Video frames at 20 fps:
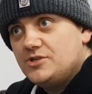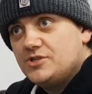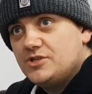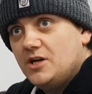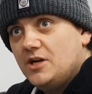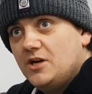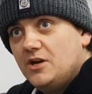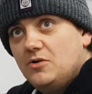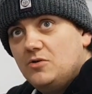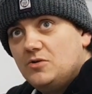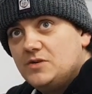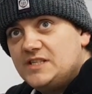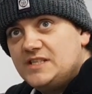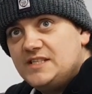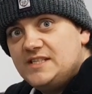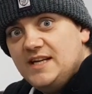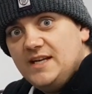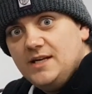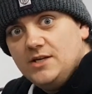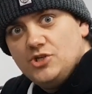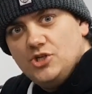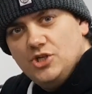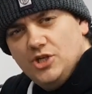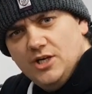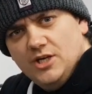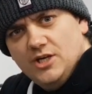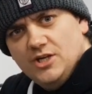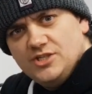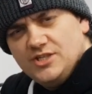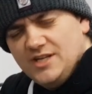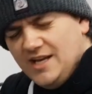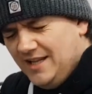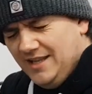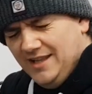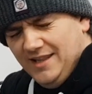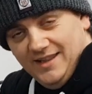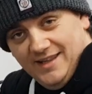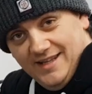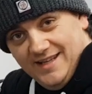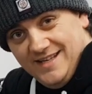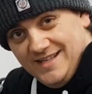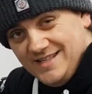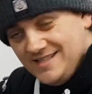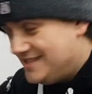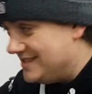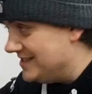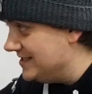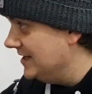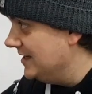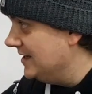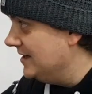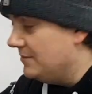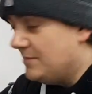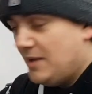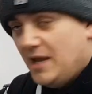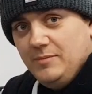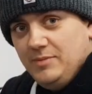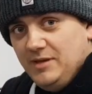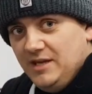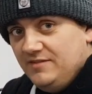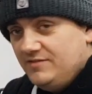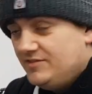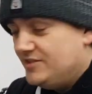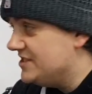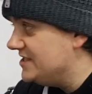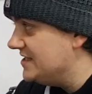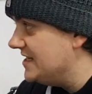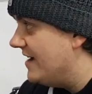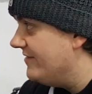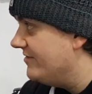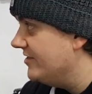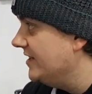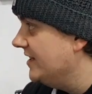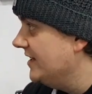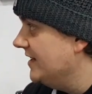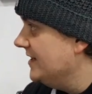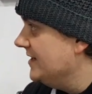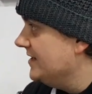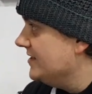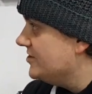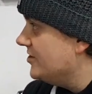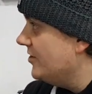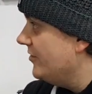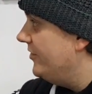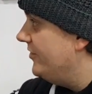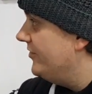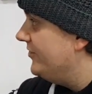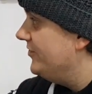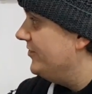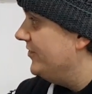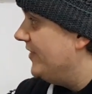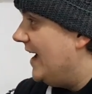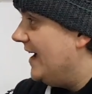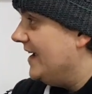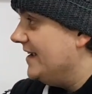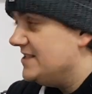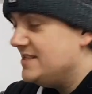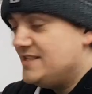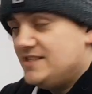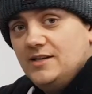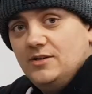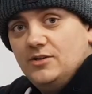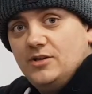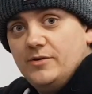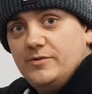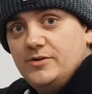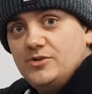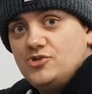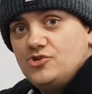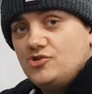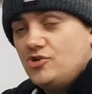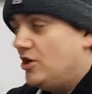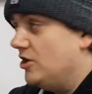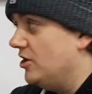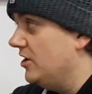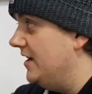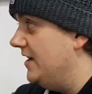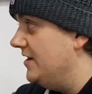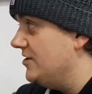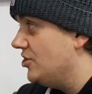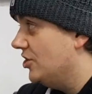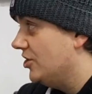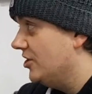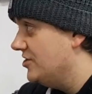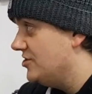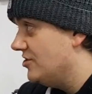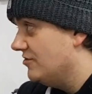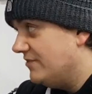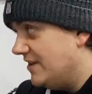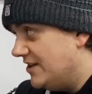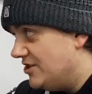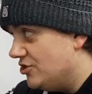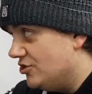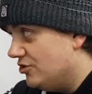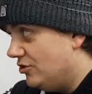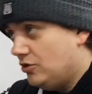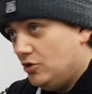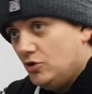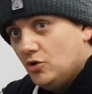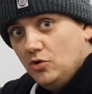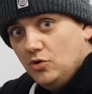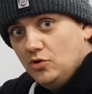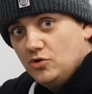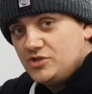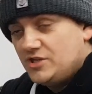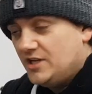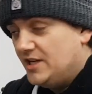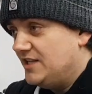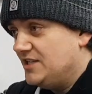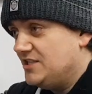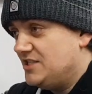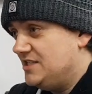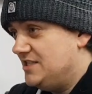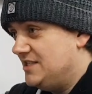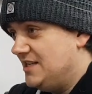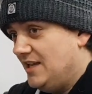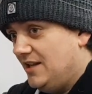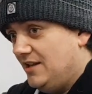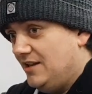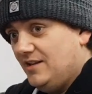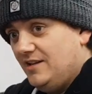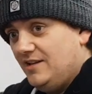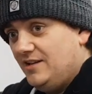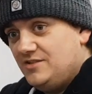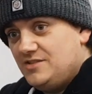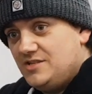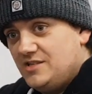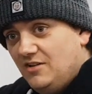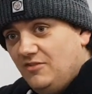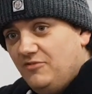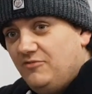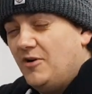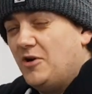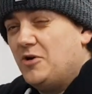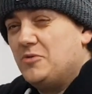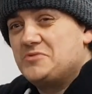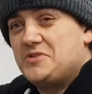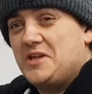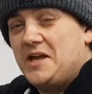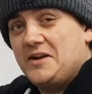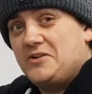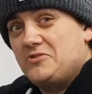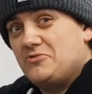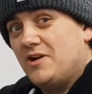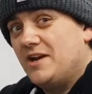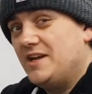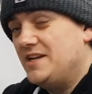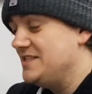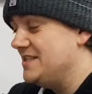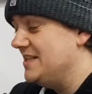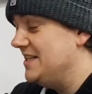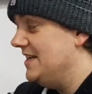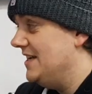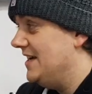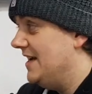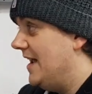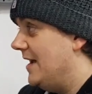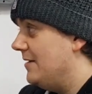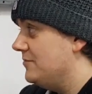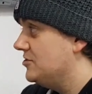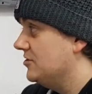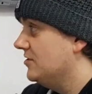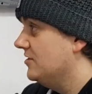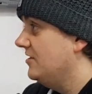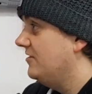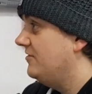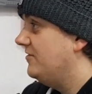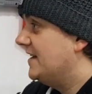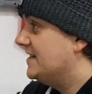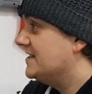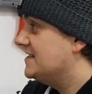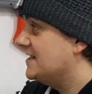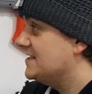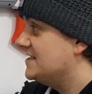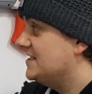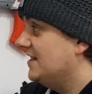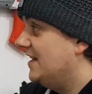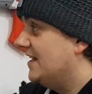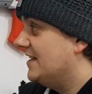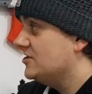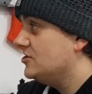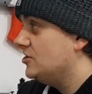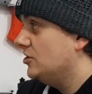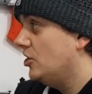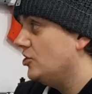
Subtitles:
So 6 years at least, maybe even 7. So that is still going strong. It's on its original gauze and it still foams like crazy. An absolutely fantastic lance.